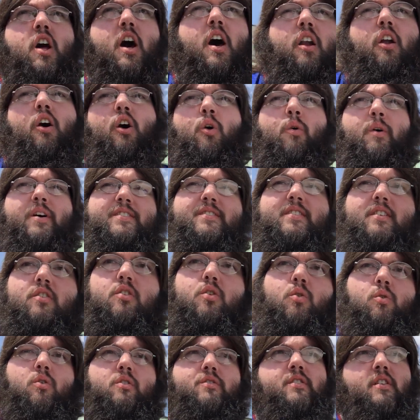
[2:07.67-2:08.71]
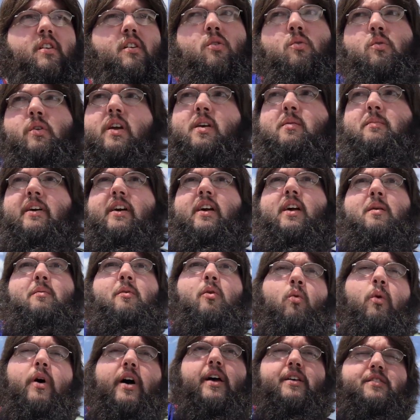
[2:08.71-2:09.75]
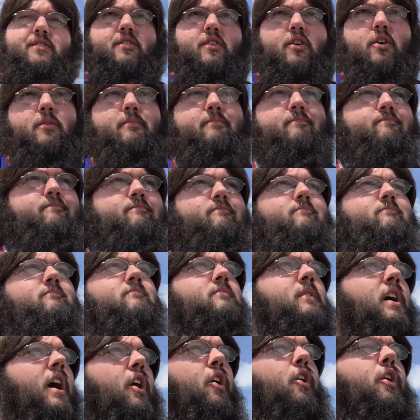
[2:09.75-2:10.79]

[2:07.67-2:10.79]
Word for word: not always indoors and I don't want to get my camera wet. So I